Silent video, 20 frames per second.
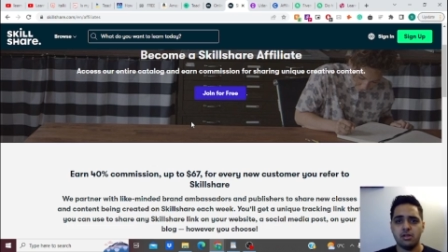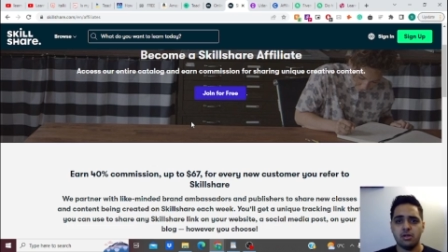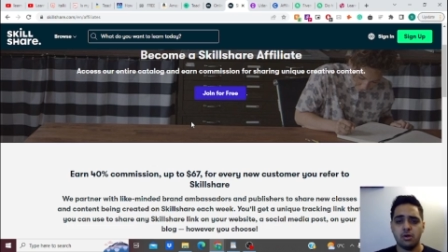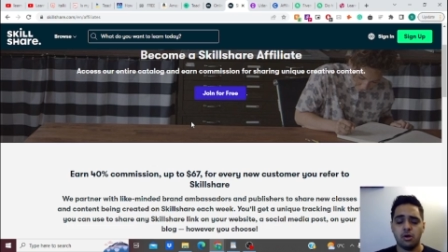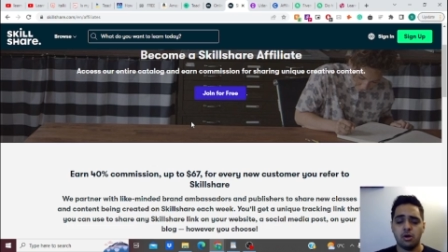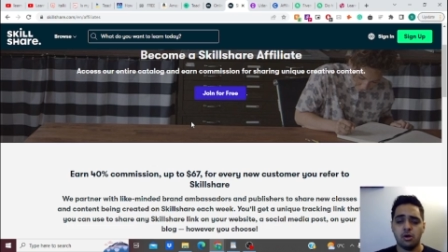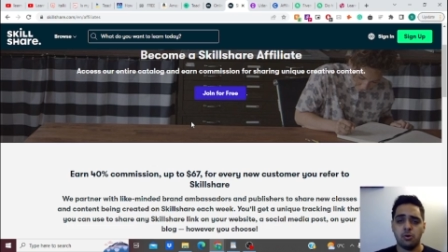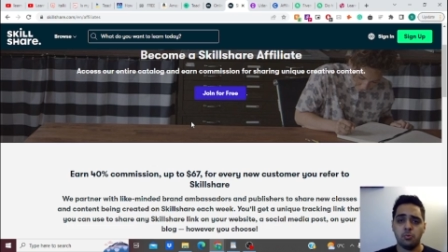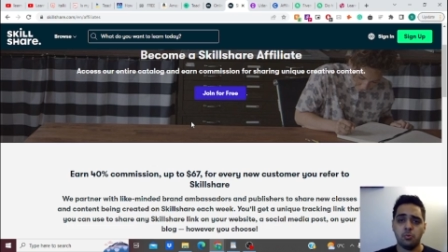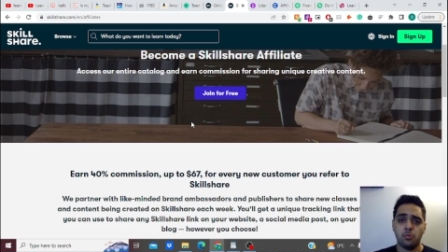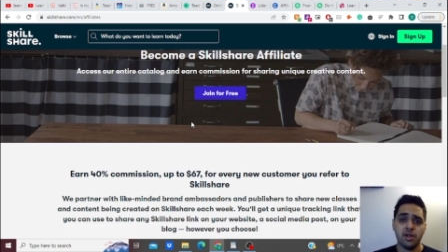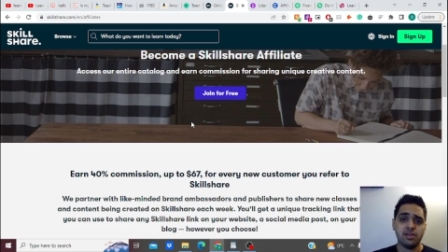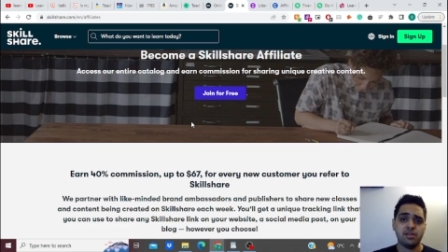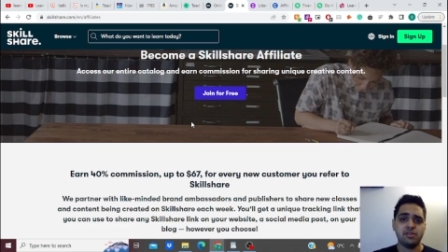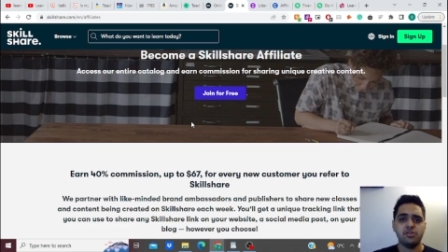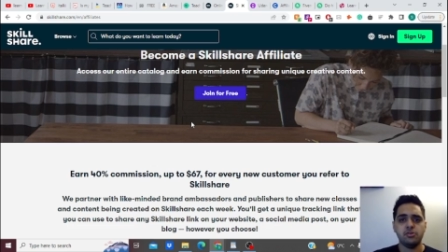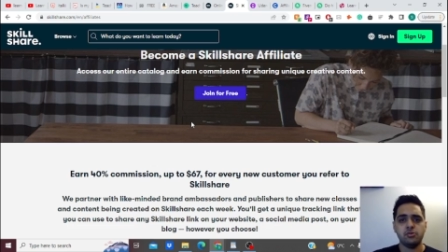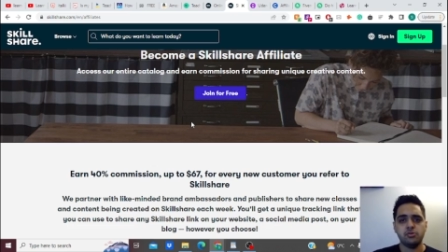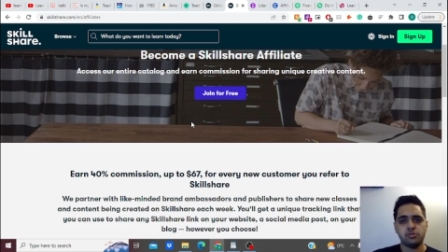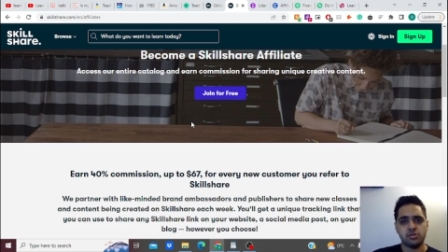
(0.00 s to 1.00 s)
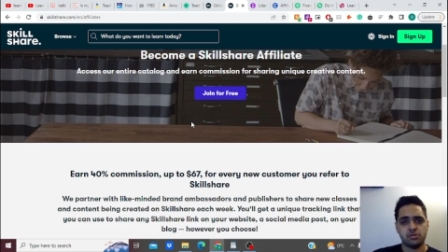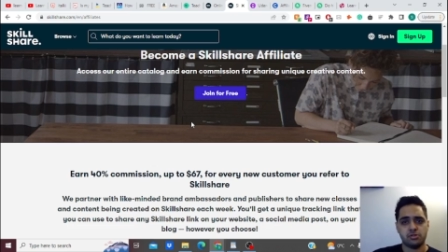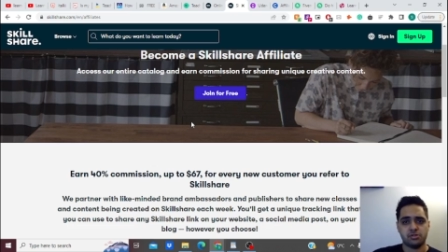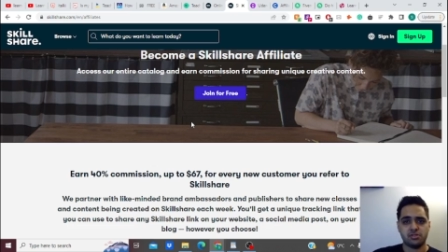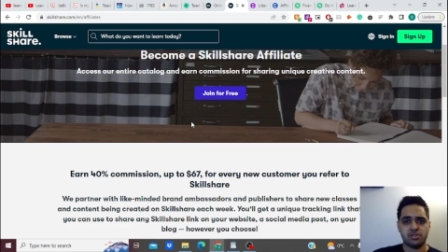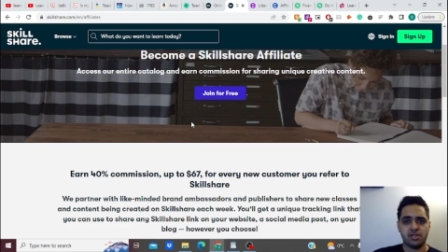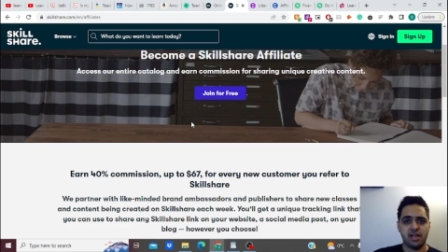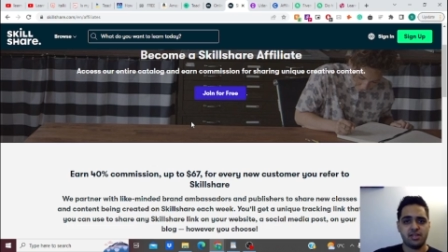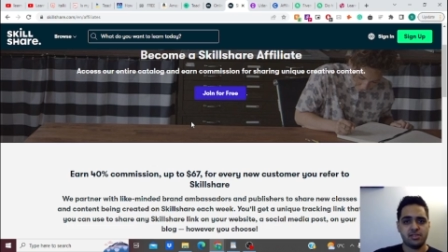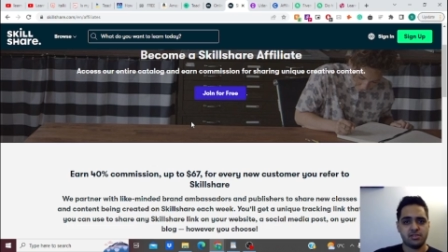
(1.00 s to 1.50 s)
when a user
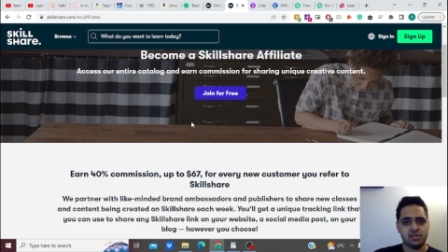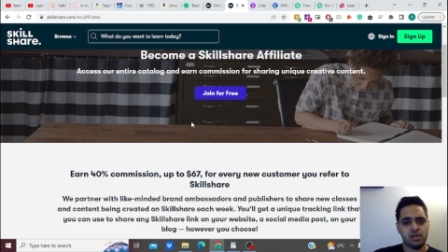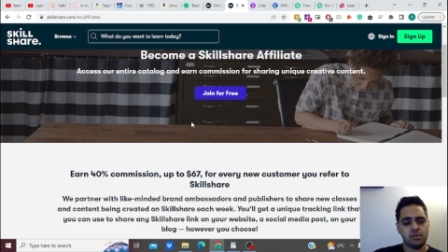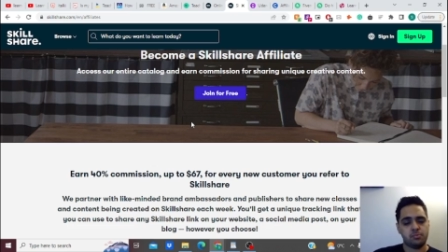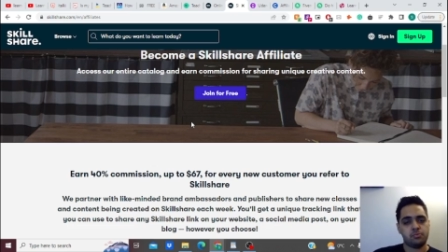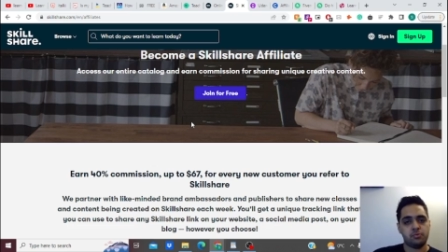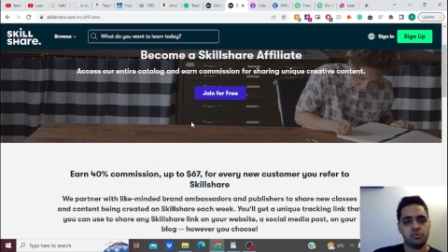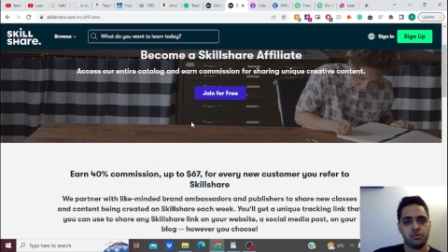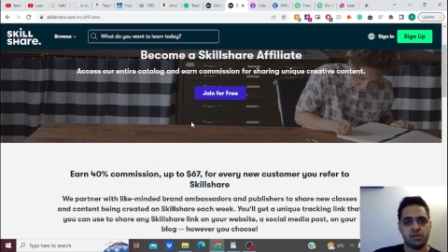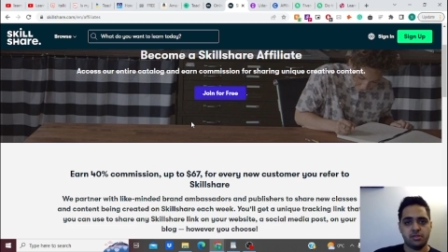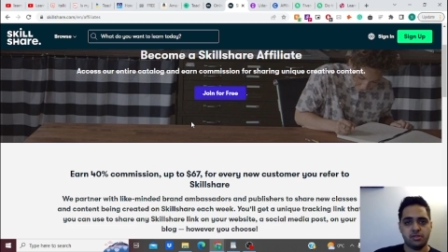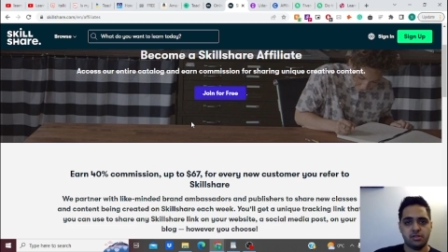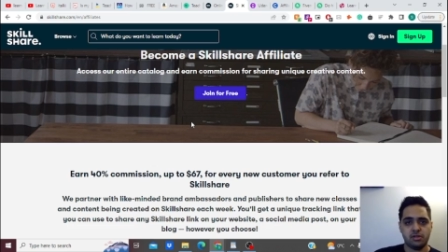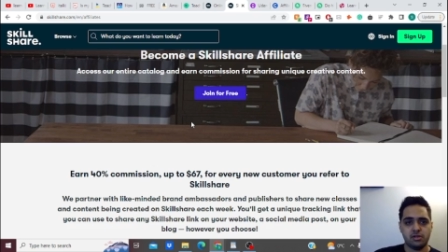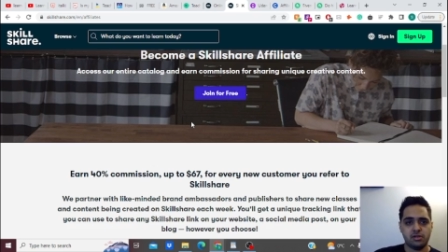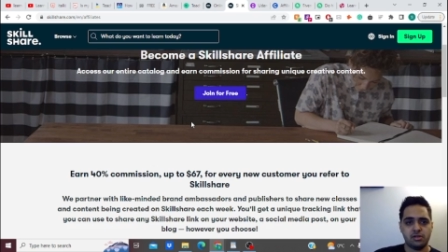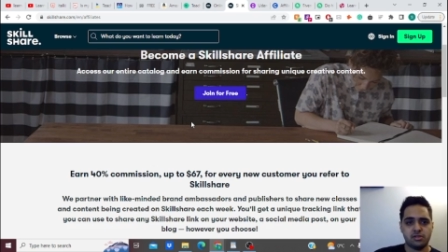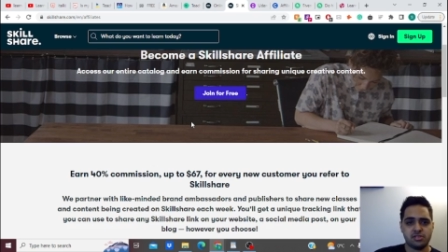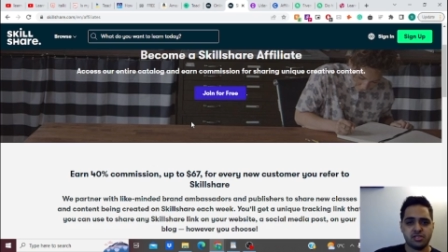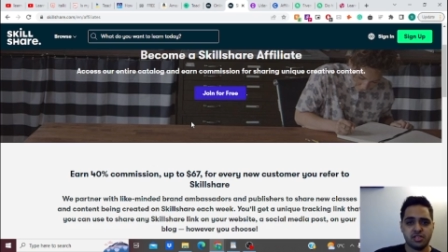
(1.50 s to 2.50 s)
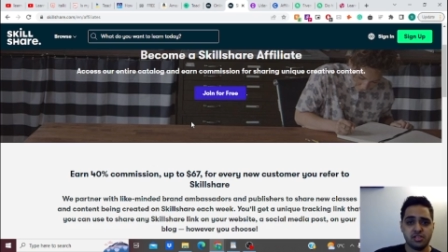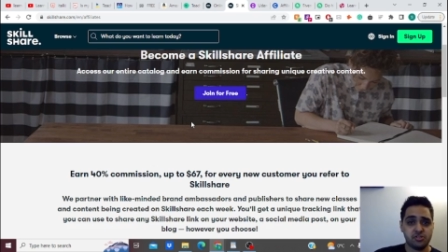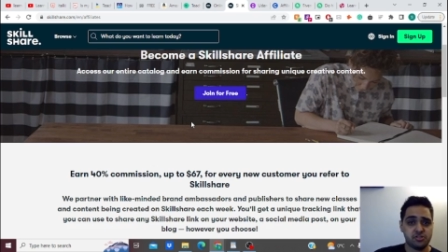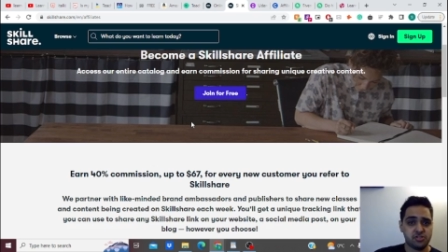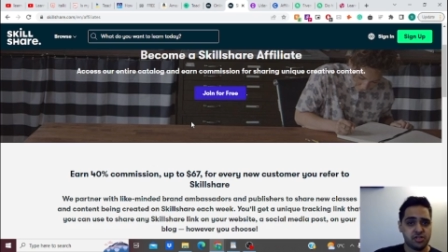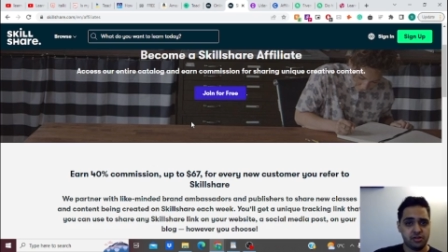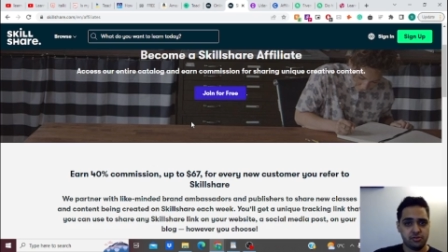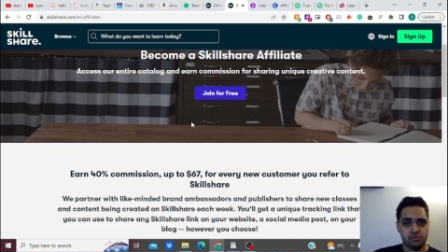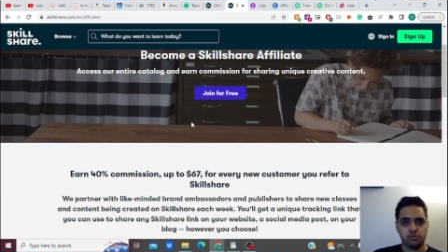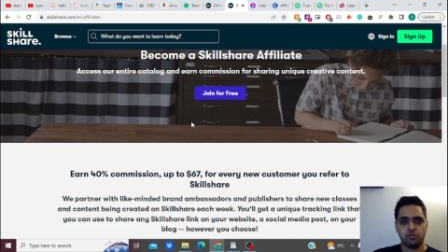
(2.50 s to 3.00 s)
signs up with
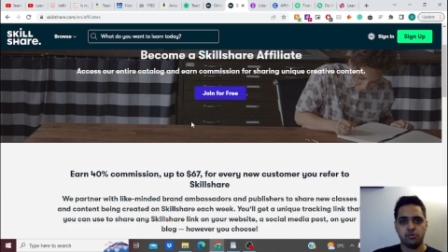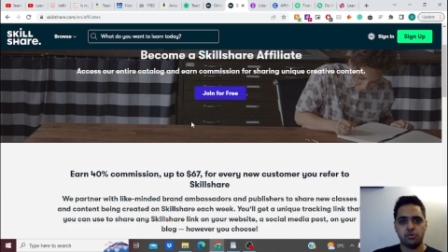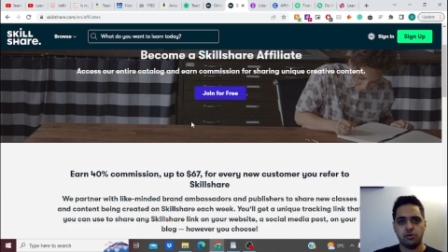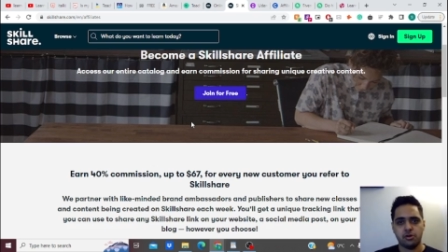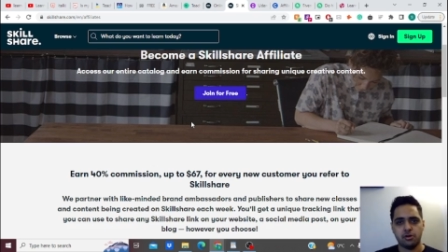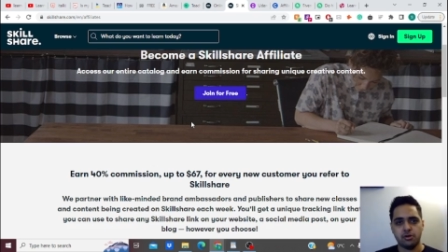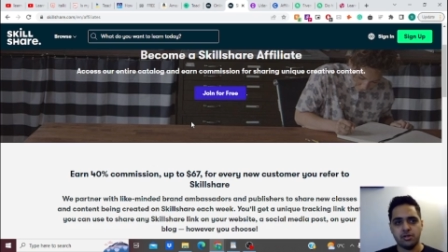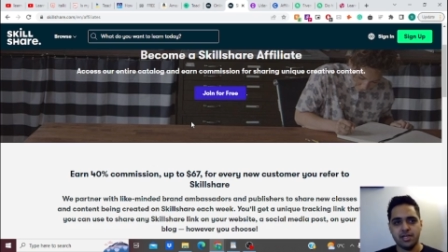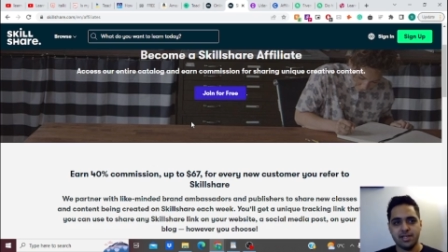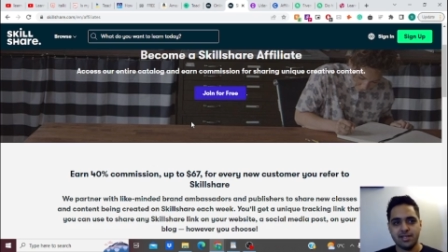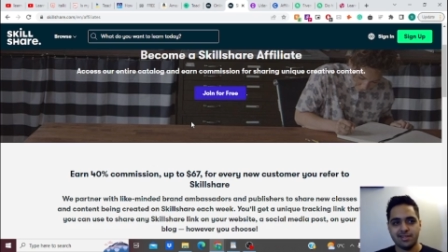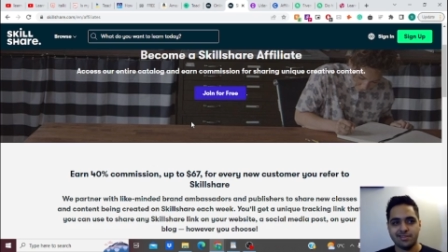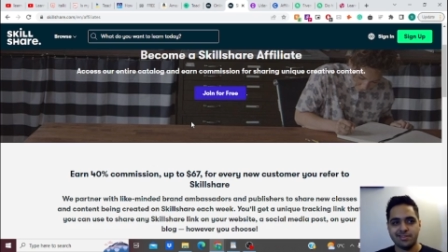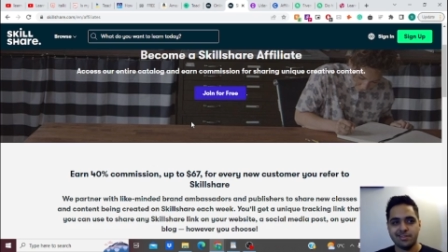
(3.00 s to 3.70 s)
Skillshare through your link,